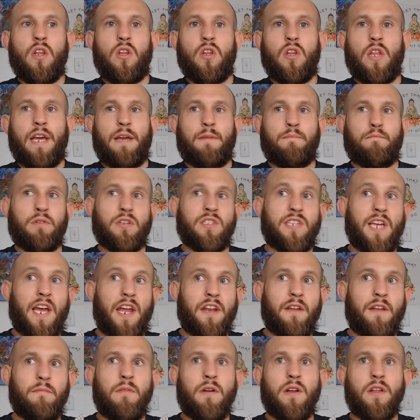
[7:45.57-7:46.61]
like,
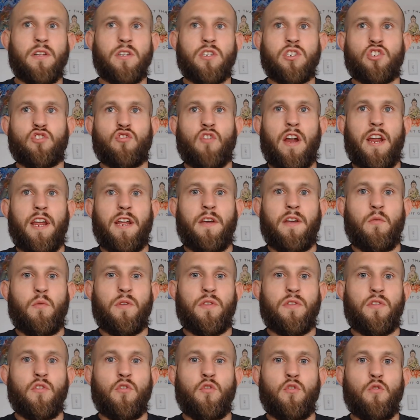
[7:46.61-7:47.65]
pretend I'm going to strike
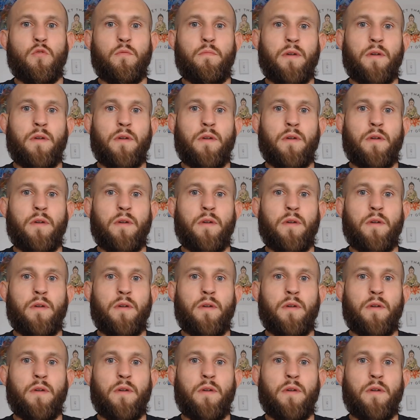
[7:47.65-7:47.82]
with you,